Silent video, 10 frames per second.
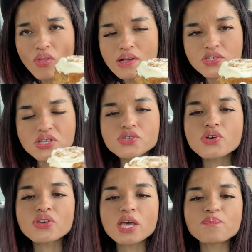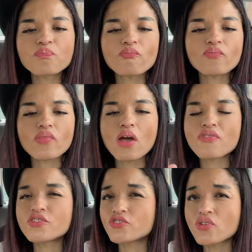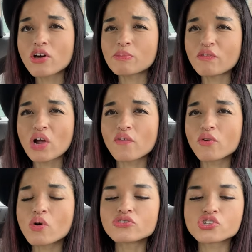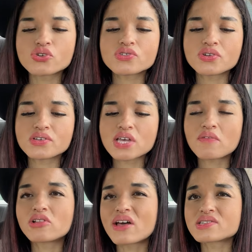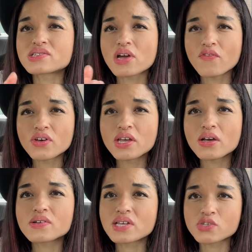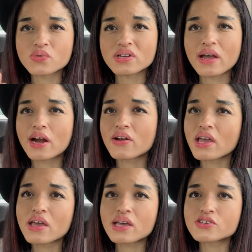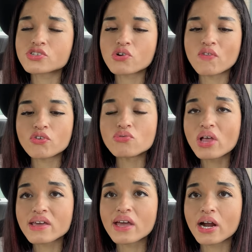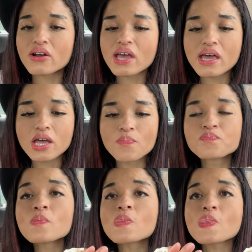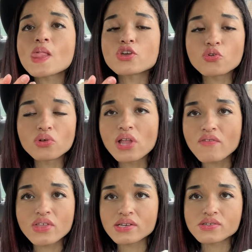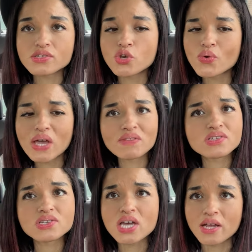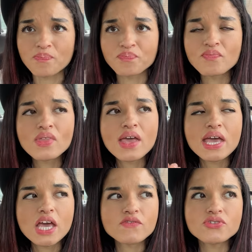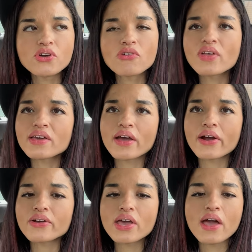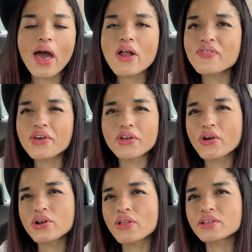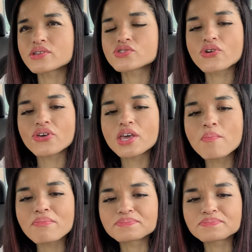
So this cookie, this is not going to be for everyone just because it does have a lot of stuff in it because that's what a carrot cake is. So if you like carrot cake, you will love this. You will give this a 10. If you don't like carrot cake, I don't think you're going to like this cookie.